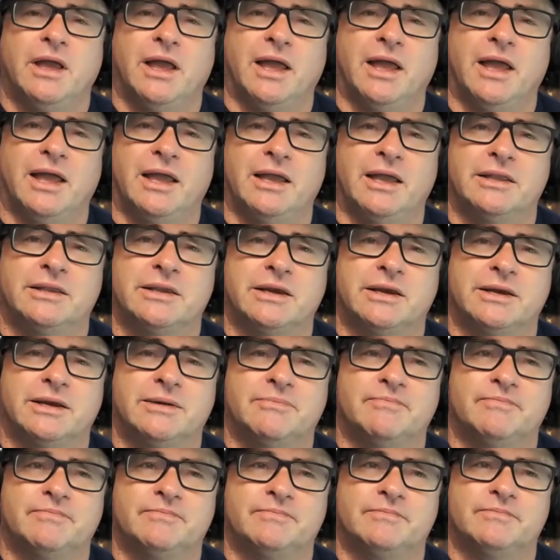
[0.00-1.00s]
And,
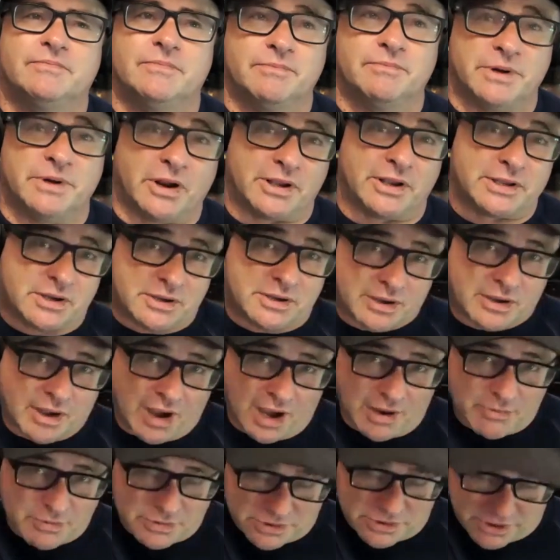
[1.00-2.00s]
but
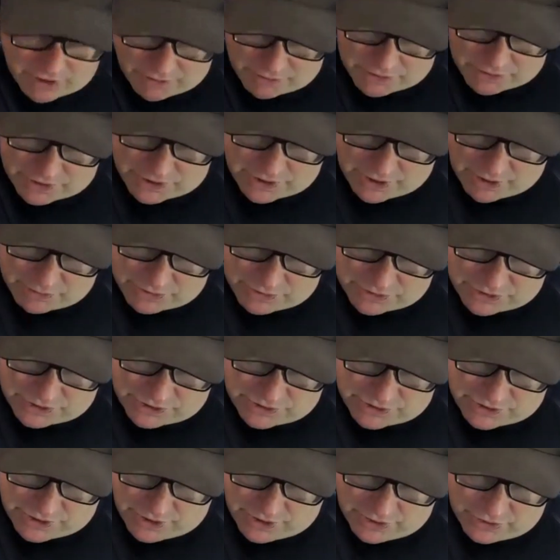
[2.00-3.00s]
I was
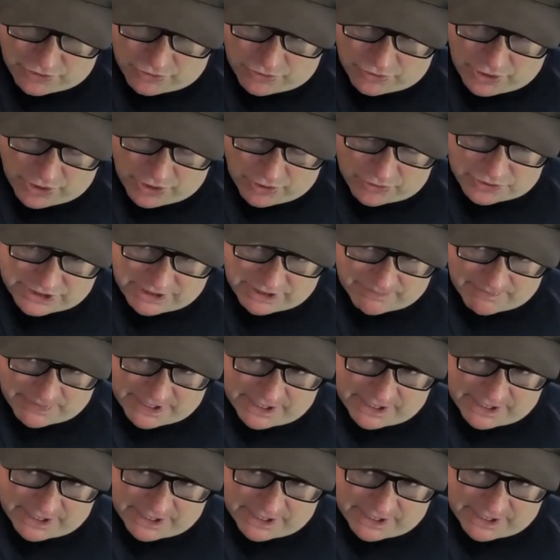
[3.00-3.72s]
going to do close-up,